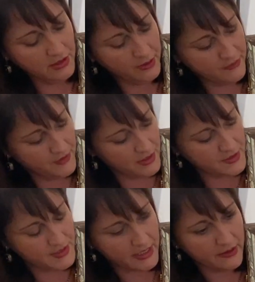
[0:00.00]
lot of
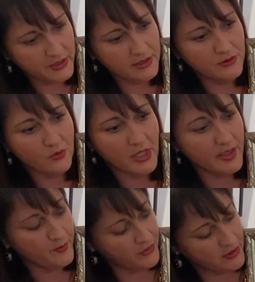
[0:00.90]
those are now hidden away
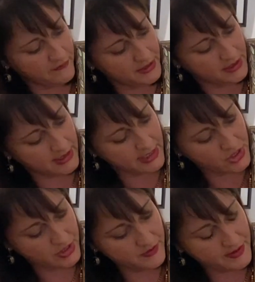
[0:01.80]
in private
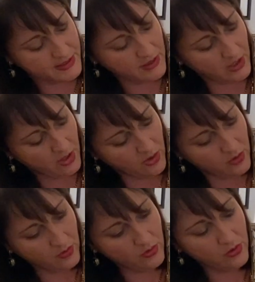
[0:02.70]
collections,
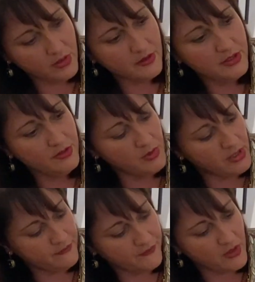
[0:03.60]
or you
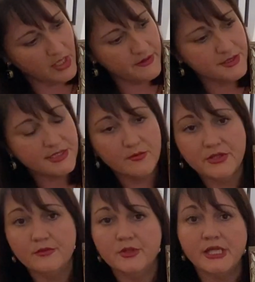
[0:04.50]
might find that some of
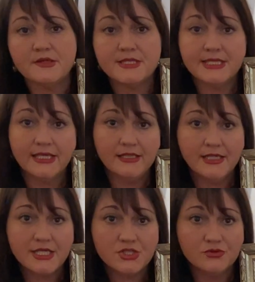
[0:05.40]
them are in our state and
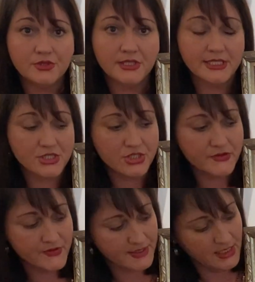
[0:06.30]
national
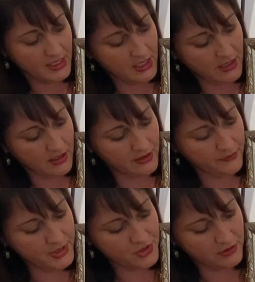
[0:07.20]
collections. An
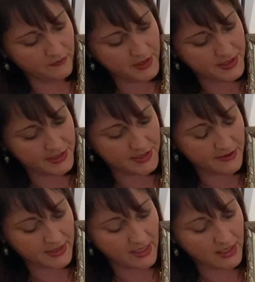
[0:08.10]
original of this is
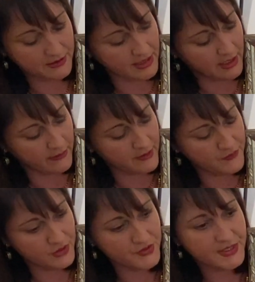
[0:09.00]
at the Art Gallery of
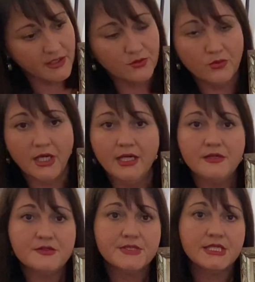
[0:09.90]
New South
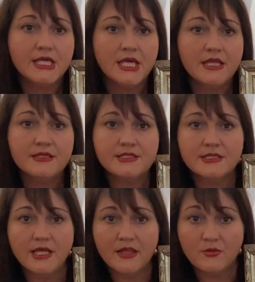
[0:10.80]
Wales. There's
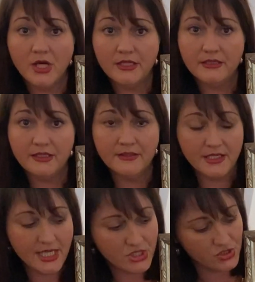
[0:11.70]
another one in the
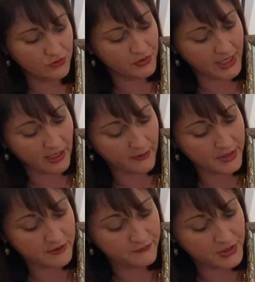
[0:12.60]
National
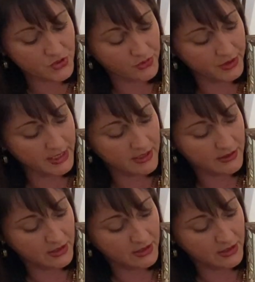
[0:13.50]
Gallery of Victoria,